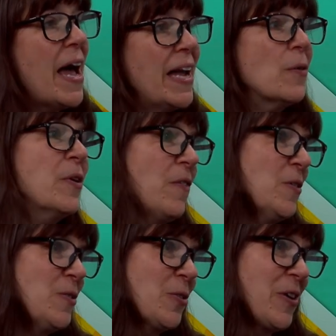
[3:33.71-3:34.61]
And we've
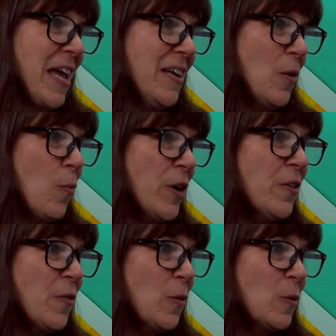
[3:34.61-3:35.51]
also created a
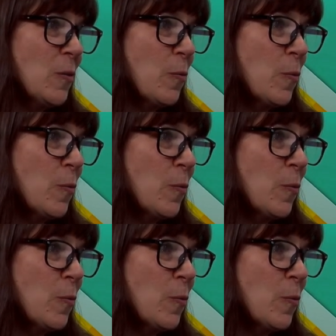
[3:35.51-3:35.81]
wonderful,